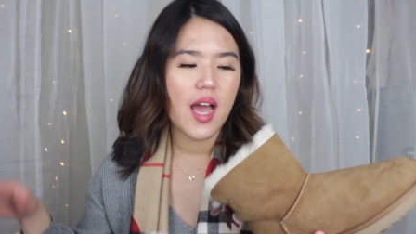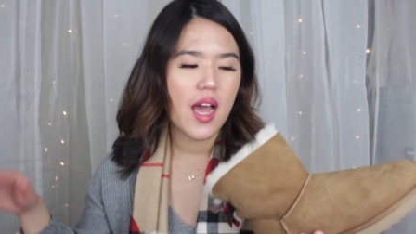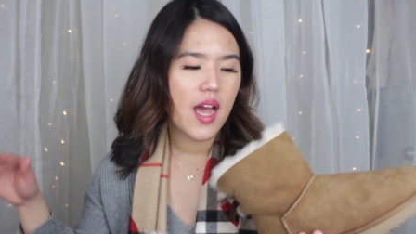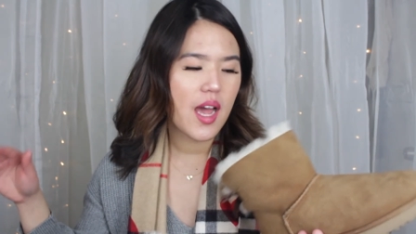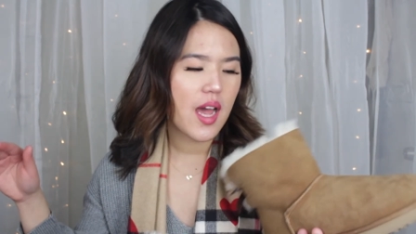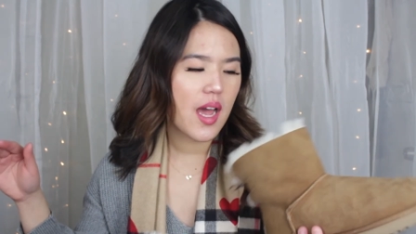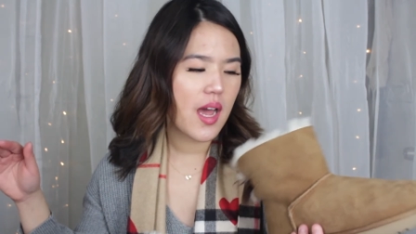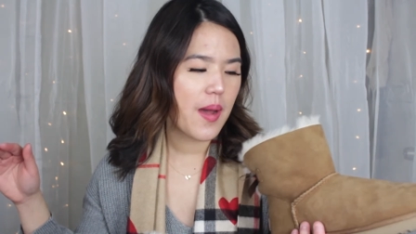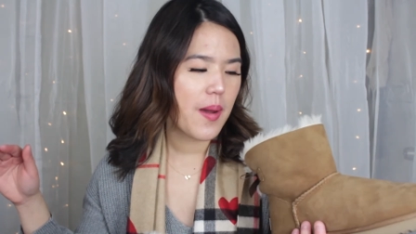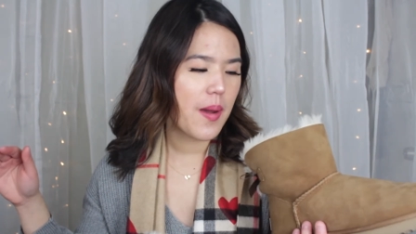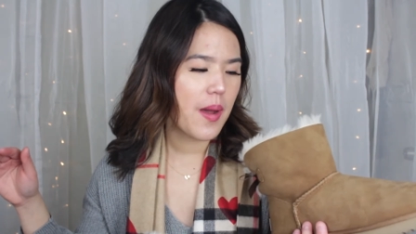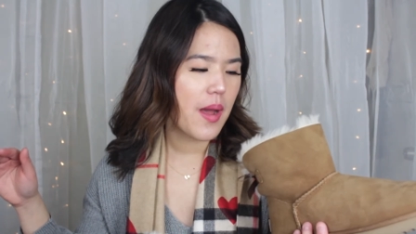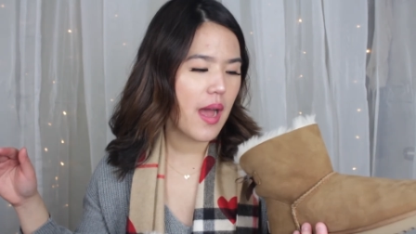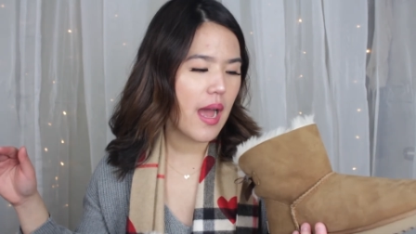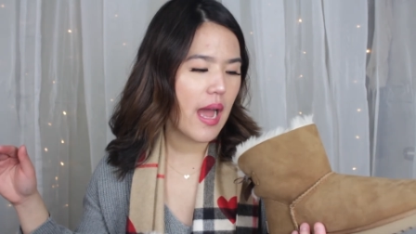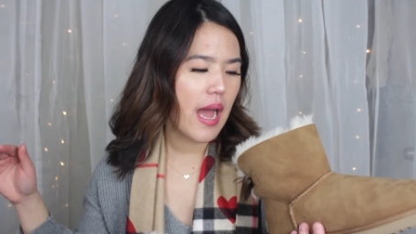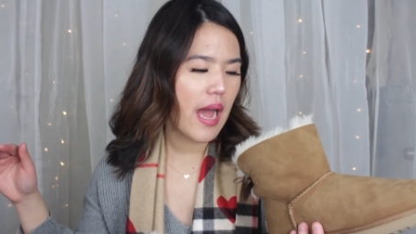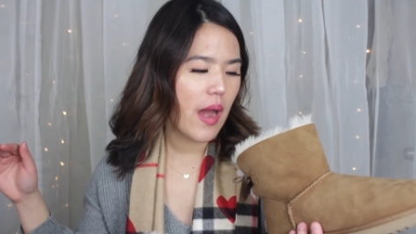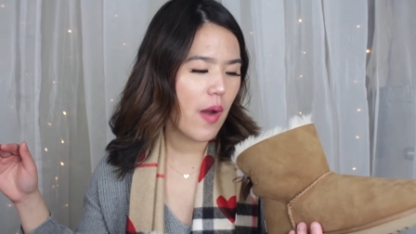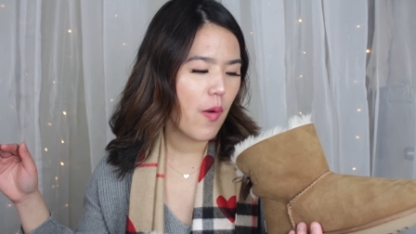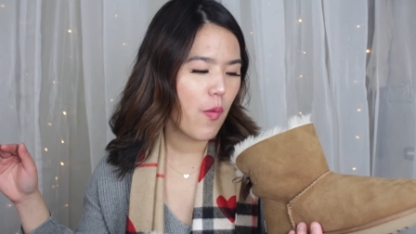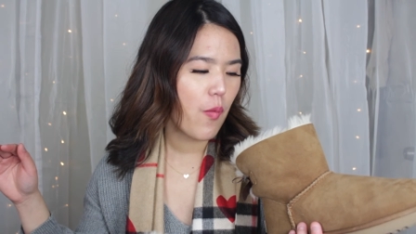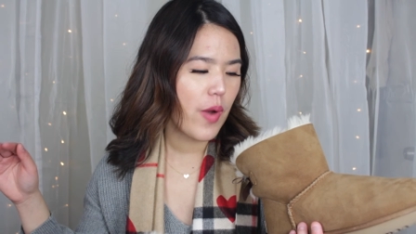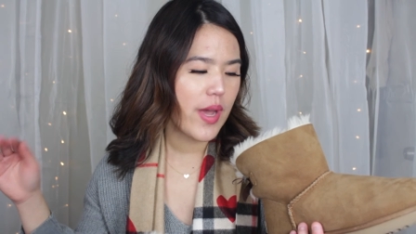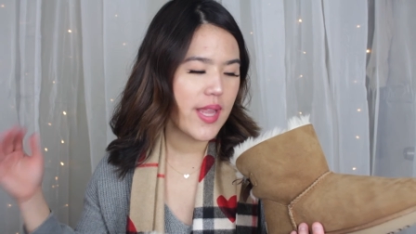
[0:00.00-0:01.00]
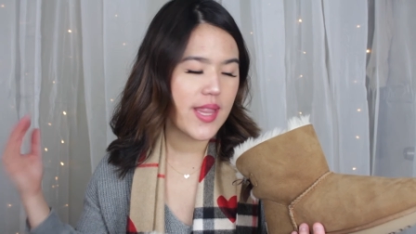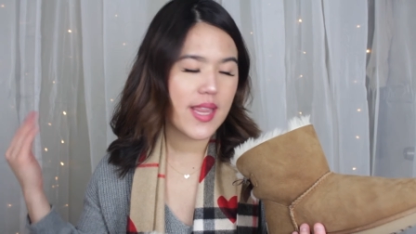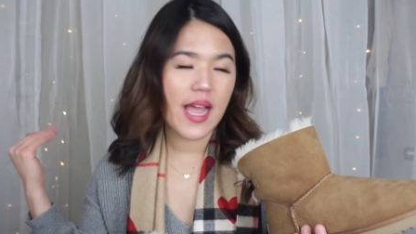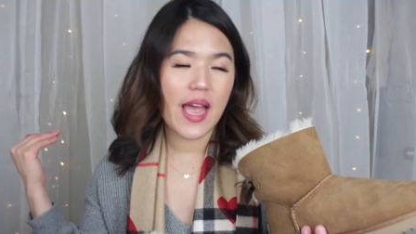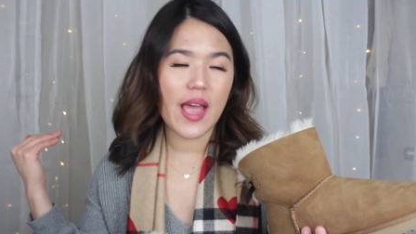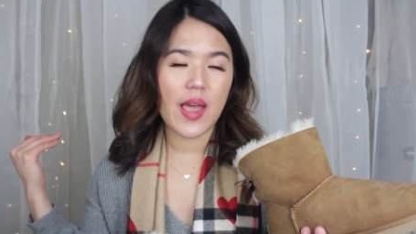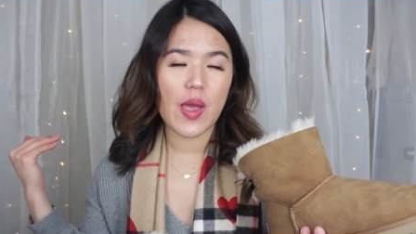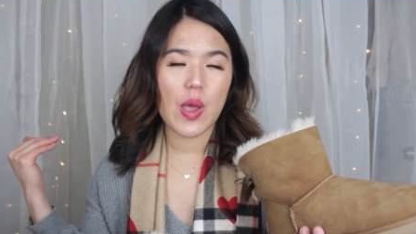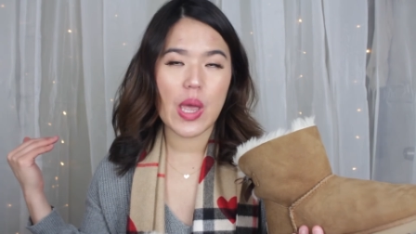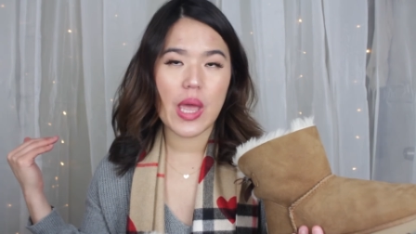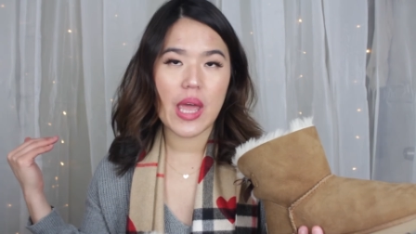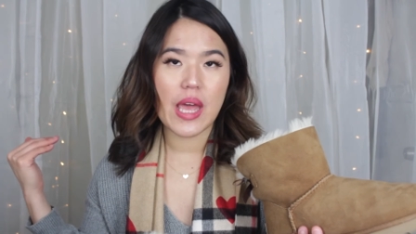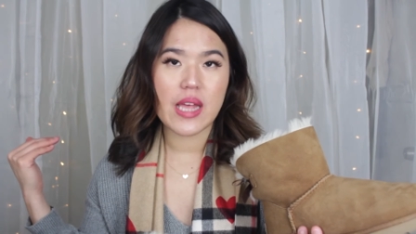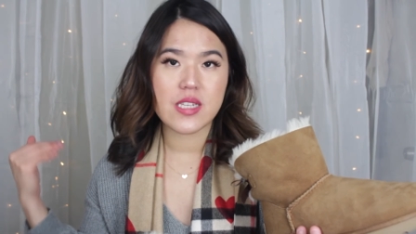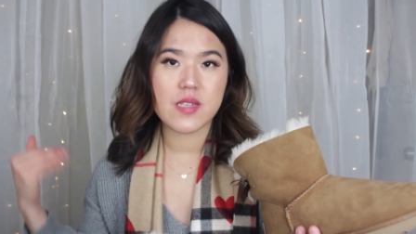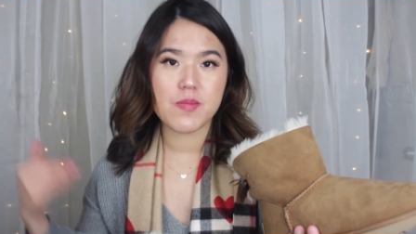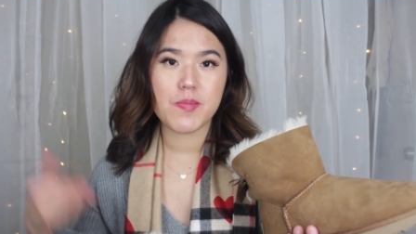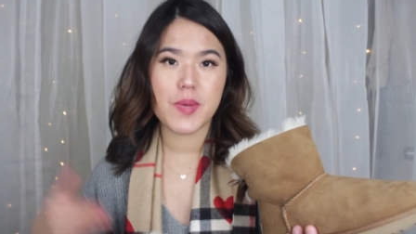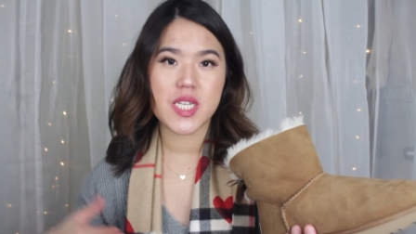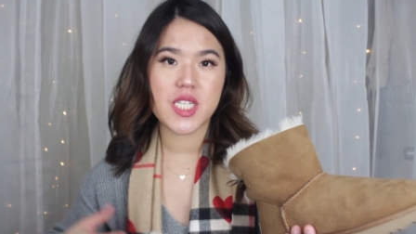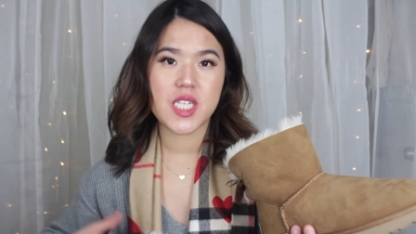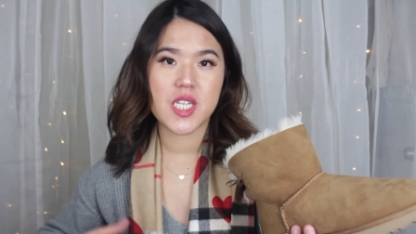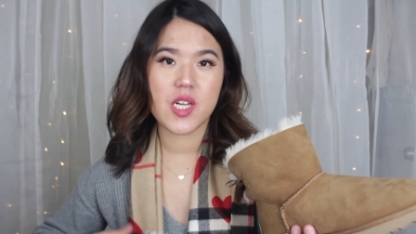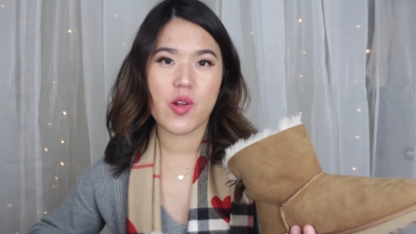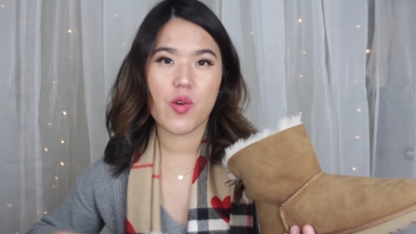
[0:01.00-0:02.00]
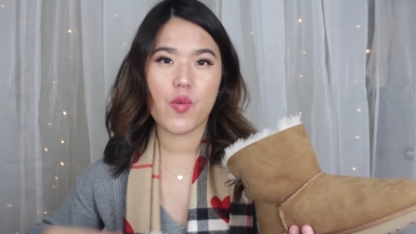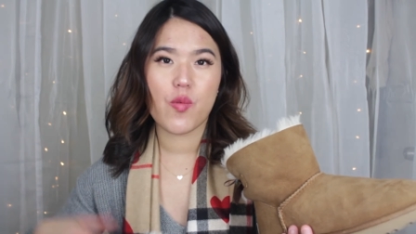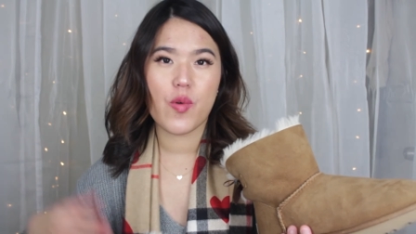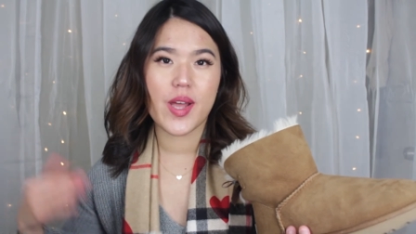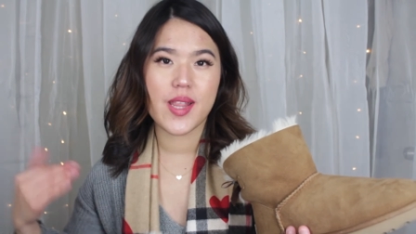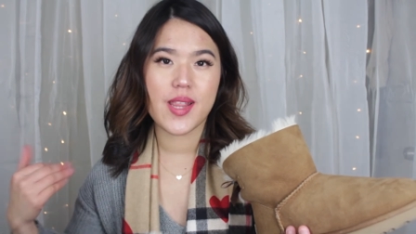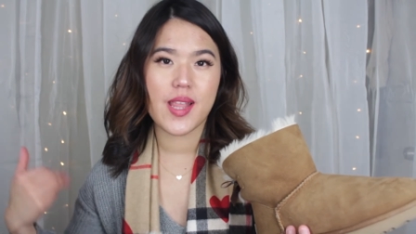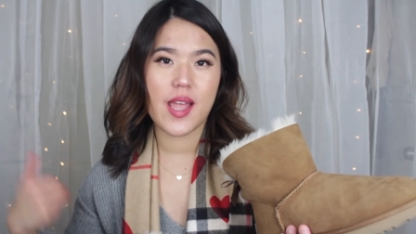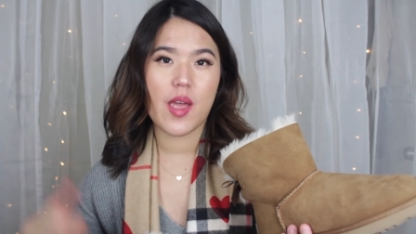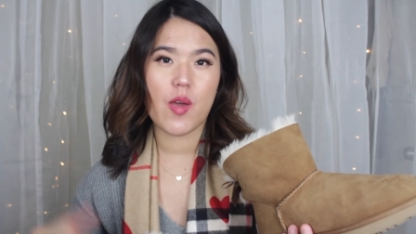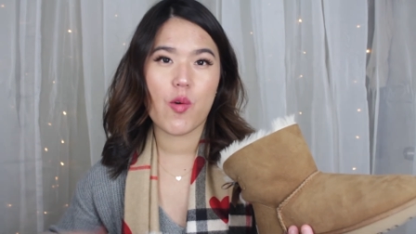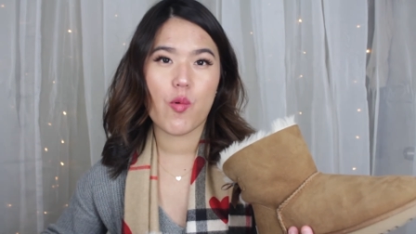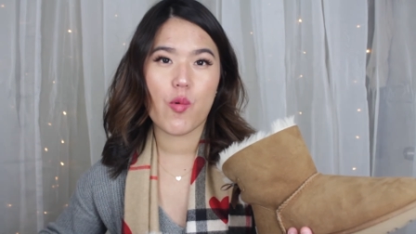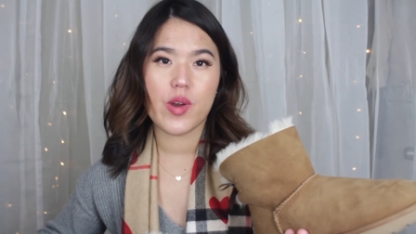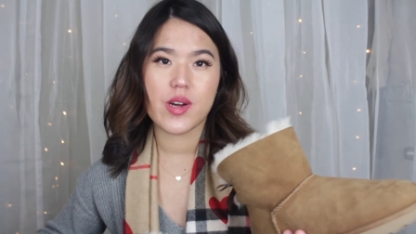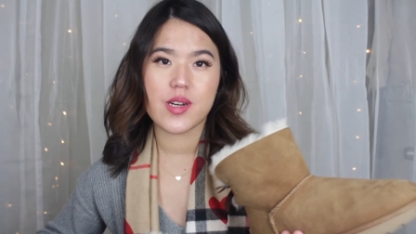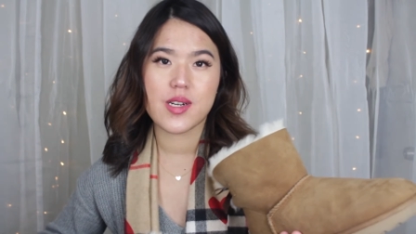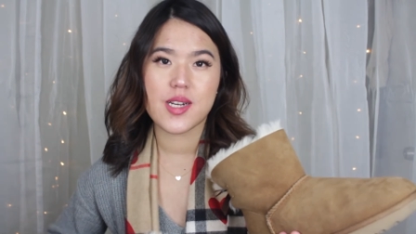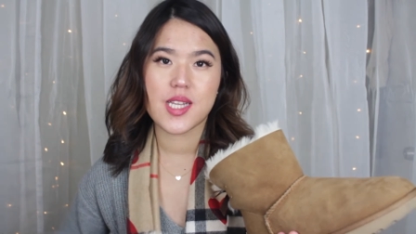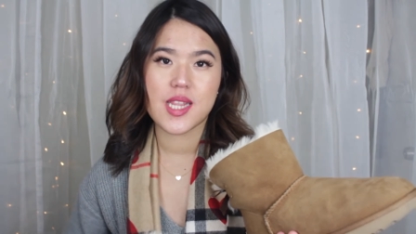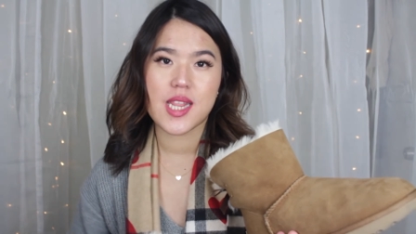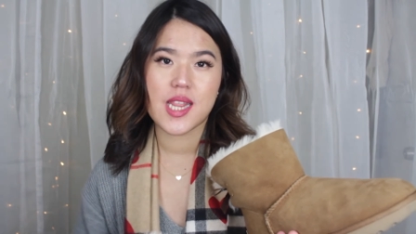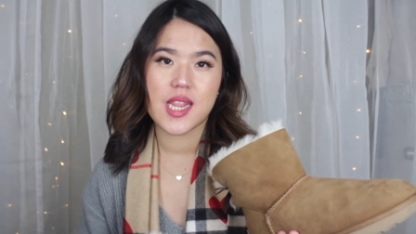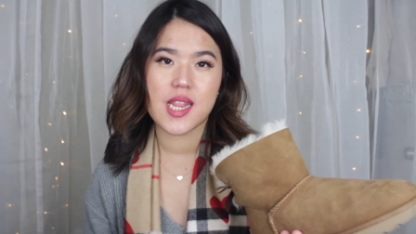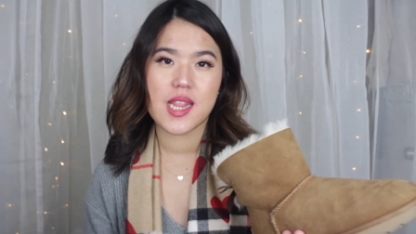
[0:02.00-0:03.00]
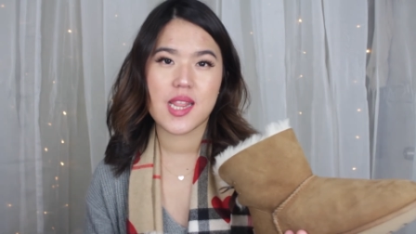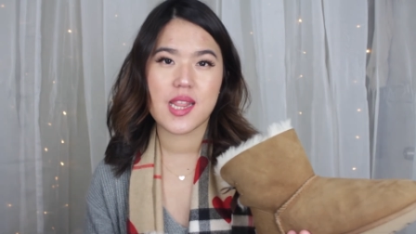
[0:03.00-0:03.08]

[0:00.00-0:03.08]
uh, when I, especially when I wear a